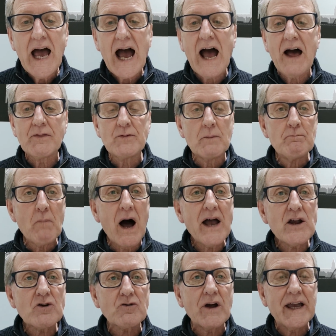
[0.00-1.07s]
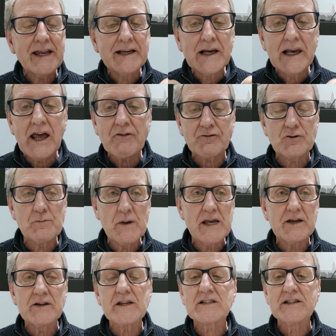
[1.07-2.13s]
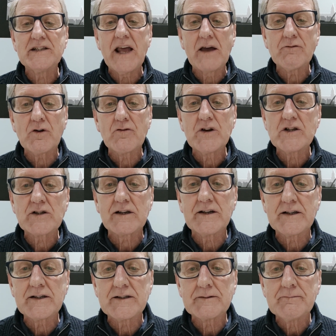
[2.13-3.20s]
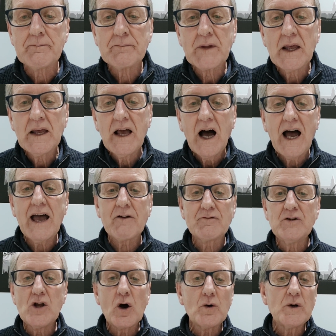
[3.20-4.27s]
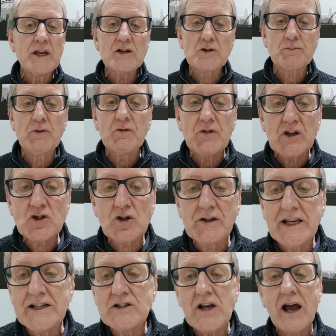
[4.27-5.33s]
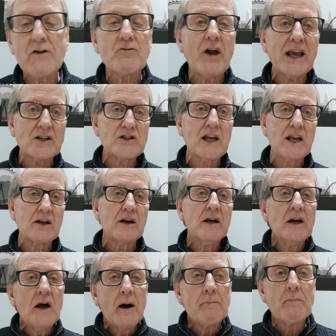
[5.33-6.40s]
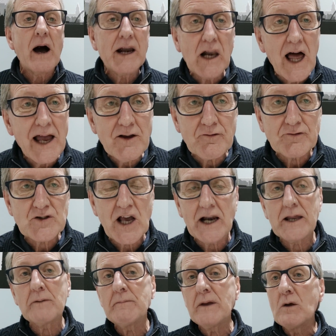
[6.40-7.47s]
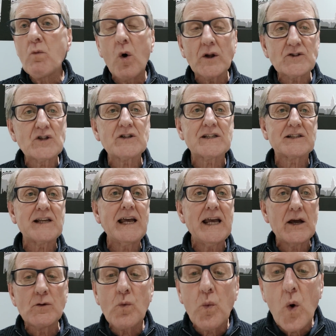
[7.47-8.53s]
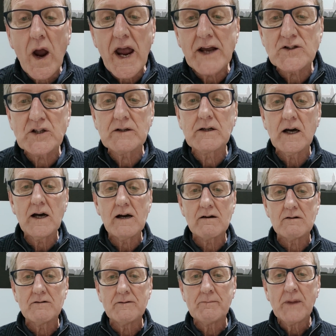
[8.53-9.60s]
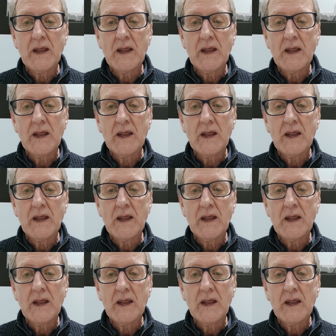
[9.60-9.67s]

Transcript: and the migraine left me and has never returned. I have known his provision in directing my life, telling me what to say and where to go.